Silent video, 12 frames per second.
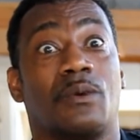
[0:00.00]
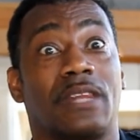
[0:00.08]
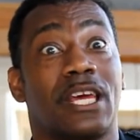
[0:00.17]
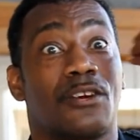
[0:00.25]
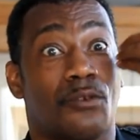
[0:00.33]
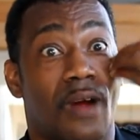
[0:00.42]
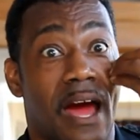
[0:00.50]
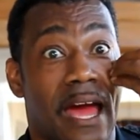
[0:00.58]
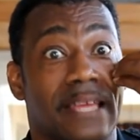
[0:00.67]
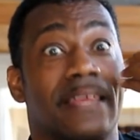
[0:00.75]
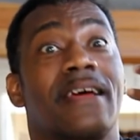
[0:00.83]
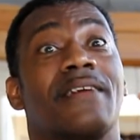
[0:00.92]
When they
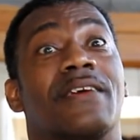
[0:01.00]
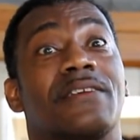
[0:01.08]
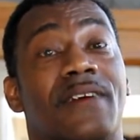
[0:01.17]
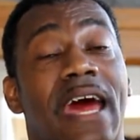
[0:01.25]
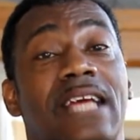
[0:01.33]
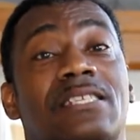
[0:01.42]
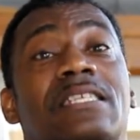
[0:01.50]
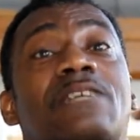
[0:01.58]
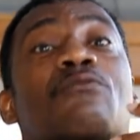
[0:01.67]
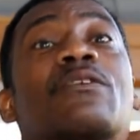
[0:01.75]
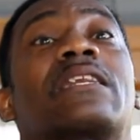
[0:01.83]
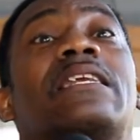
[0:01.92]
cry, they've
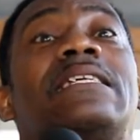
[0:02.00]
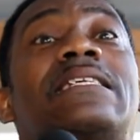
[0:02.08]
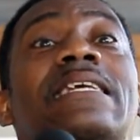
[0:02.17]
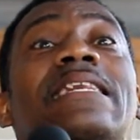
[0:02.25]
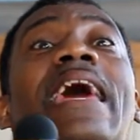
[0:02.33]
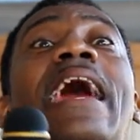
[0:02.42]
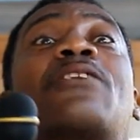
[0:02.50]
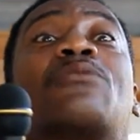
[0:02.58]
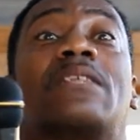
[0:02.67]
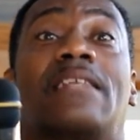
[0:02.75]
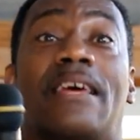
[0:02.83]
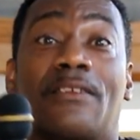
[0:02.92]
actually released and
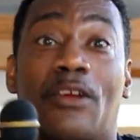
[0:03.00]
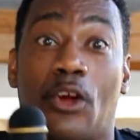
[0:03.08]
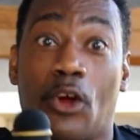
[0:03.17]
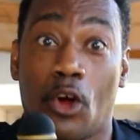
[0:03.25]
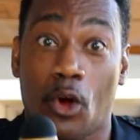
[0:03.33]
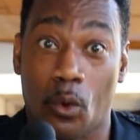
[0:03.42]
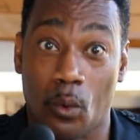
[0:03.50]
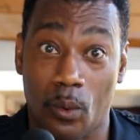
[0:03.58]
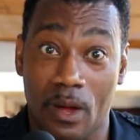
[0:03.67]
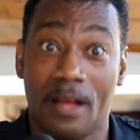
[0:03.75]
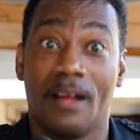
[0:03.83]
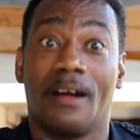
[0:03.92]
actually let
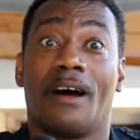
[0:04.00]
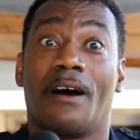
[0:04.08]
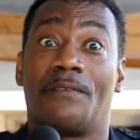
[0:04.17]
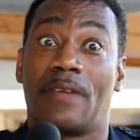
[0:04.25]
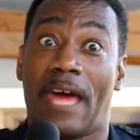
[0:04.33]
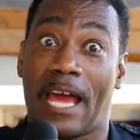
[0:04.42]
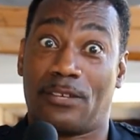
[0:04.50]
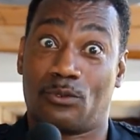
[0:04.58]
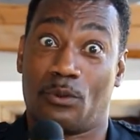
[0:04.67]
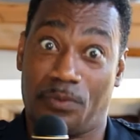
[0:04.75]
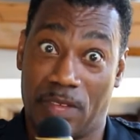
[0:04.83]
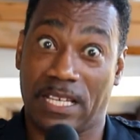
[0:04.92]
go of the
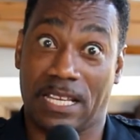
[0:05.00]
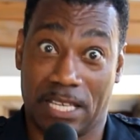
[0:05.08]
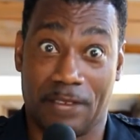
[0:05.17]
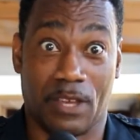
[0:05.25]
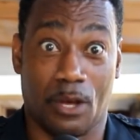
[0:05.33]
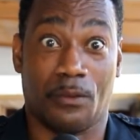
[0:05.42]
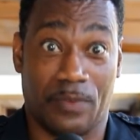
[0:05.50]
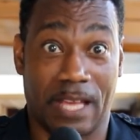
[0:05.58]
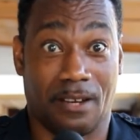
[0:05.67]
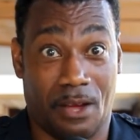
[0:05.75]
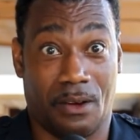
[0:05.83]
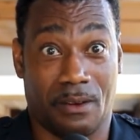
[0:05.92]
actual thing that they've held
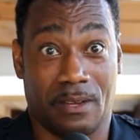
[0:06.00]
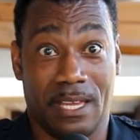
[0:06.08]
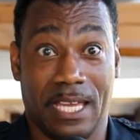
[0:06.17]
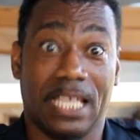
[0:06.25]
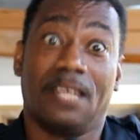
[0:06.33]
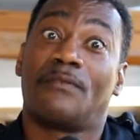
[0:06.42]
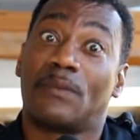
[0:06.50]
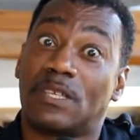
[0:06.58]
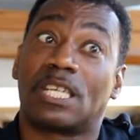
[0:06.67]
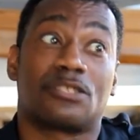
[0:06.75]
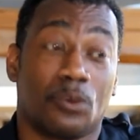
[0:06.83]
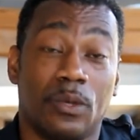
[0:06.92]
that long. Even if it was
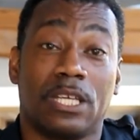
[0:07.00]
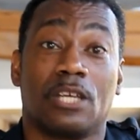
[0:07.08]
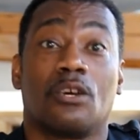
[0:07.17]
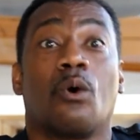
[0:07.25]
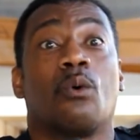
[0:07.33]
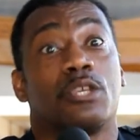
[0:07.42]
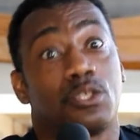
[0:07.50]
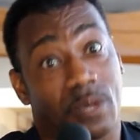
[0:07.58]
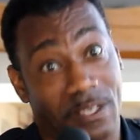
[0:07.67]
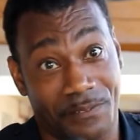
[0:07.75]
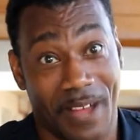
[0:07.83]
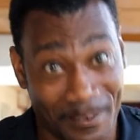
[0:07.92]
just a week ago or
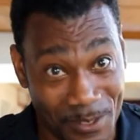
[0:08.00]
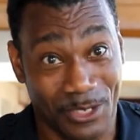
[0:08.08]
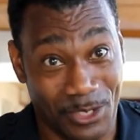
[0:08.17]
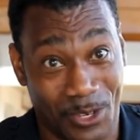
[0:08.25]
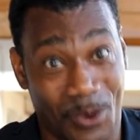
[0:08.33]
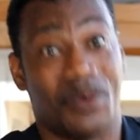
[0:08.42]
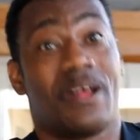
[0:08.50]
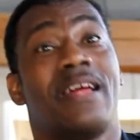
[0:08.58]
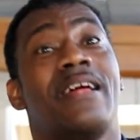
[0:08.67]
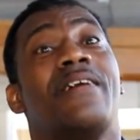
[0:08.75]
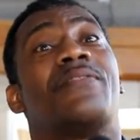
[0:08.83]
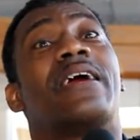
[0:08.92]
25 years ago,
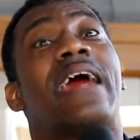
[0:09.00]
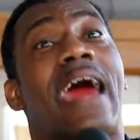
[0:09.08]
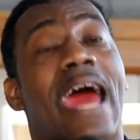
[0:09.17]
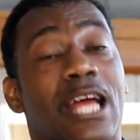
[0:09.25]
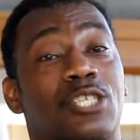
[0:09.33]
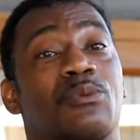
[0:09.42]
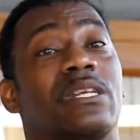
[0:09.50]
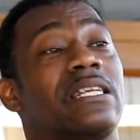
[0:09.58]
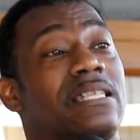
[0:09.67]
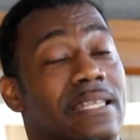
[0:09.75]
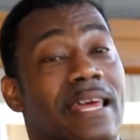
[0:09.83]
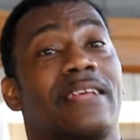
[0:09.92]
they
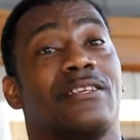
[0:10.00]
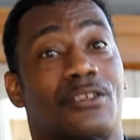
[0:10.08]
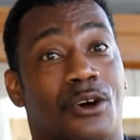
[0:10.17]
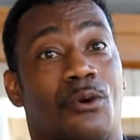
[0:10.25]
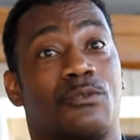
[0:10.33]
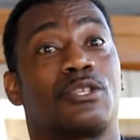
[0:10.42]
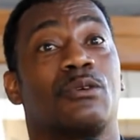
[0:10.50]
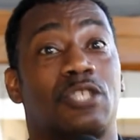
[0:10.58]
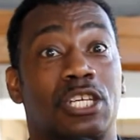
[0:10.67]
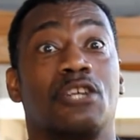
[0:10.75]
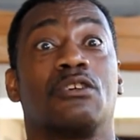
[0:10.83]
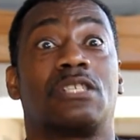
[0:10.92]
actually let go. So
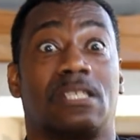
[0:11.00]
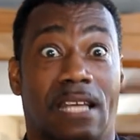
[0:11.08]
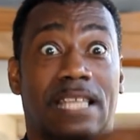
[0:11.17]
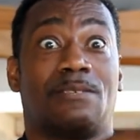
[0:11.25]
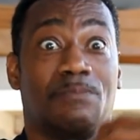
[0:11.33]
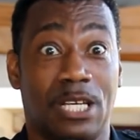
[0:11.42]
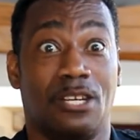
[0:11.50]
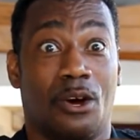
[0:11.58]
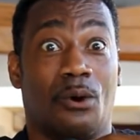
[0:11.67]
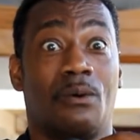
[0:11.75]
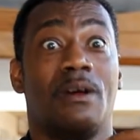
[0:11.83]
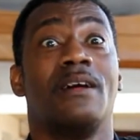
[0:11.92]
tears lets me
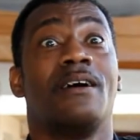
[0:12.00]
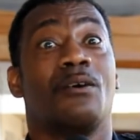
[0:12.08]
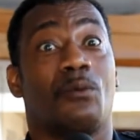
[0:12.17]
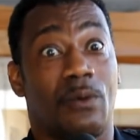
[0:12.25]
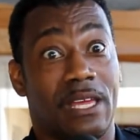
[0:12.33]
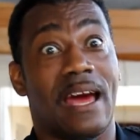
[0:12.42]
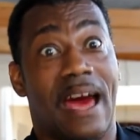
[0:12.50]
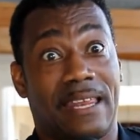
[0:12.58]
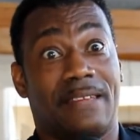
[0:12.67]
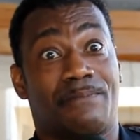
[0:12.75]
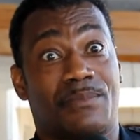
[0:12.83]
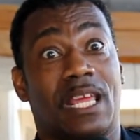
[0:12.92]
know we got
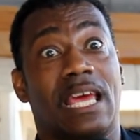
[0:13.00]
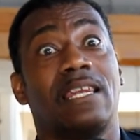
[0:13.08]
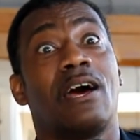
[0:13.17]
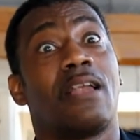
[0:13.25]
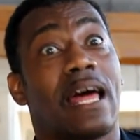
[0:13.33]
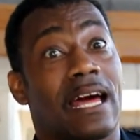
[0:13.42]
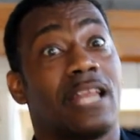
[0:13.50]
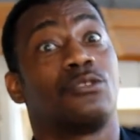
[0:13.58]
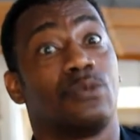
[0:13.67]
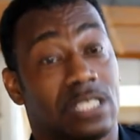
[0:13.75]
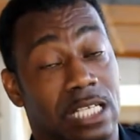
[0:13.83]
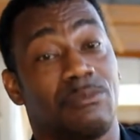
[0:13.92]
it. And now all I got to
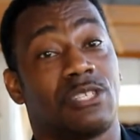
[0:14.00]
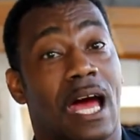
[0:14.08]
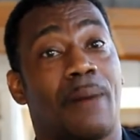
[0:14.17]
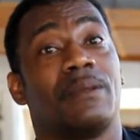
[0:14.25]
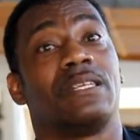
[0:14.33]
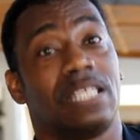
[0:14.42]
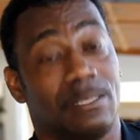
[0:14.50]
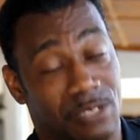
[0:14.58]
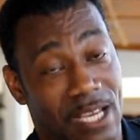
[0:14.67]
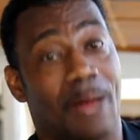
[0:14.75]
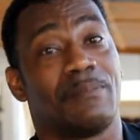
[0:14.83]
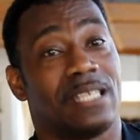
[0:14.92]
do is keep chopping, keep
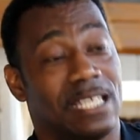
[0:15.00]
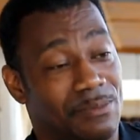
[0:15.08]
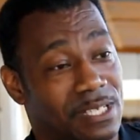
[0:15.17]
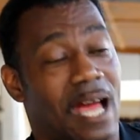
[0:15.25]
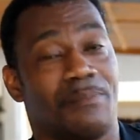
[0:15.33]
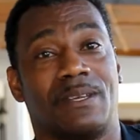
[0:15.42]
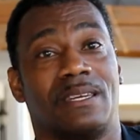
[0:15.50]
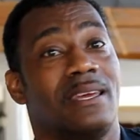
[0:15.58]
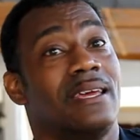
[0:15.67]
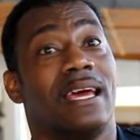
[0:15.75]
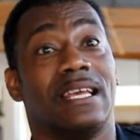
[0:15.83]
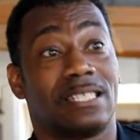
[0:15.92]
chopping, keep chopping.
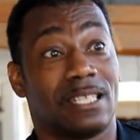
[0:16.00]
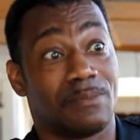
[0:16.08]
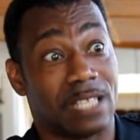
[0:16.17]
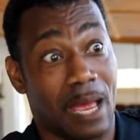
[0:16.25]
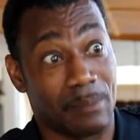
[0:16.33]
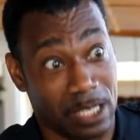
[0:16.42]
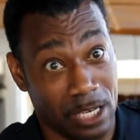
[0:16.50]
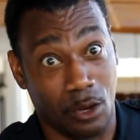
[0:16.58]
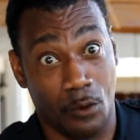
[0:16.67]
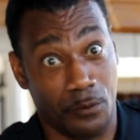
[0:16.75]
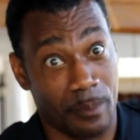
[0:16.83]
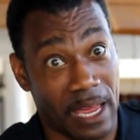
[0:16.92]
And sometimes it can
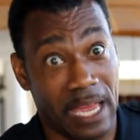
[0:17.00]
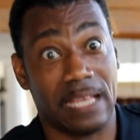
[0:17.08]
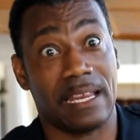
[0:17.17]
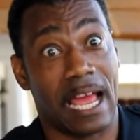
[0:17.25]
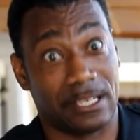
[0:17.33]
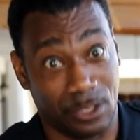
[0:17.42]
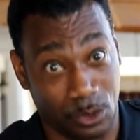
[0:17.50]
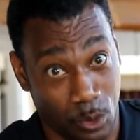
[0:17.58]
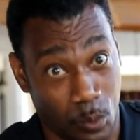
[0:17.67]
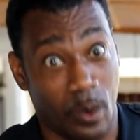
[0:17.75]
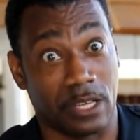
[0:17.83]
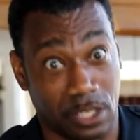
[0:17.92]
go from an 8 actually to
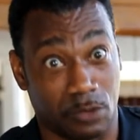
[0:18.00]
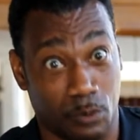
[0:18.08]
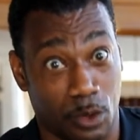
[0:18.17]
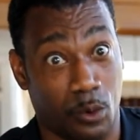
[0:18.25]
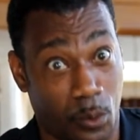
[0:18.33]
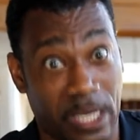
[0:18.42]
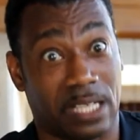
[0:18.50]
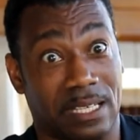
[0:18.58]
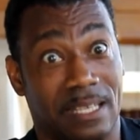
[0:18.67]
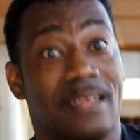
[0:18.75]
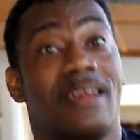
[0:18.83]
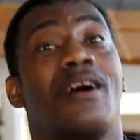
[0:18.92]
a 1 real quickly.